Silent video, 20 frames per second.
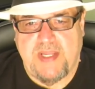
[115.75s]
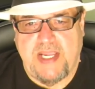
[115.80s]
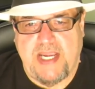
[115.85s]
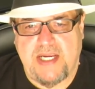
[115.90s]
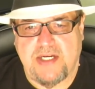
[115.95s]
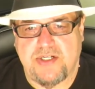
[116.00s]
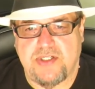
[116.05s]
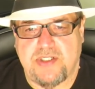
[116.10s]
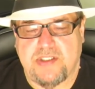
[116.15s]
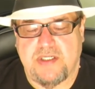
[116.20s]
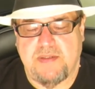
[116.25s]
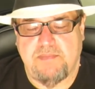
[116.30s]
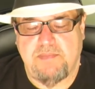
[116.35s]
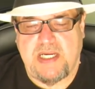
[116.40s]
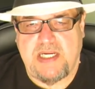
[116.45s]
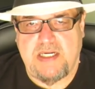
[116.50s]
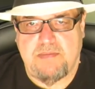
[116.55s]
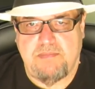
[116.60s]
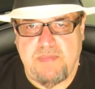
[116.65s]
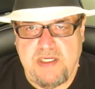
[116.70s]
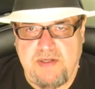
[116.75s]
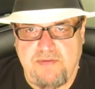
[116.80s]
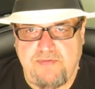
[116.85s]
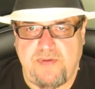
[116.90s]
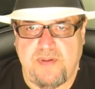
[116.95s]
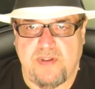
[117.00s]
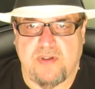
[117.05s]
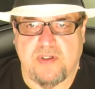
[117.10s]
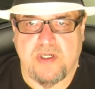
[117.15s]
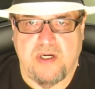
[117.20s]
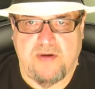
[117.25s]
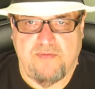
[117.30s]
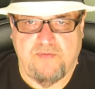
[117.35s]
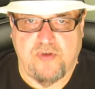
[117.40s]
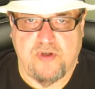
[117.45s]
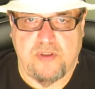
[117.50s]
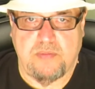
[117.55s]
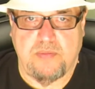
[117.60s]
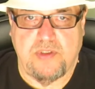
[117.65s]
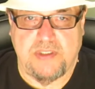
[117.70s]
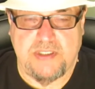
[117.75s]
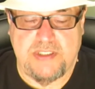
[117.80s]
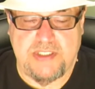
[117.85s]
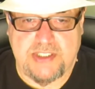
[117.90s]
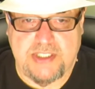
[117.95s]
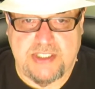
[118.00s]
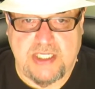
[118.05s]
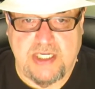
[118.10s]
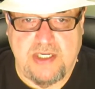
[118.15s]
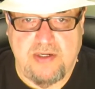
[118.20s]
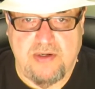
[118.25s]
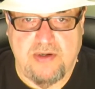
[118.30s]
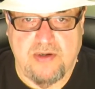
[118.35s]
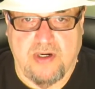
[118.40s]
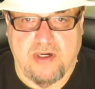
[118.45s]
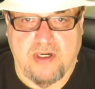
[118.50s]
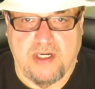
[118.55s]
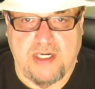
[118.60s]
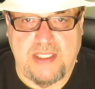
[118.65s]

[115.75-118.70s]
actually made me feel comfortable and secure.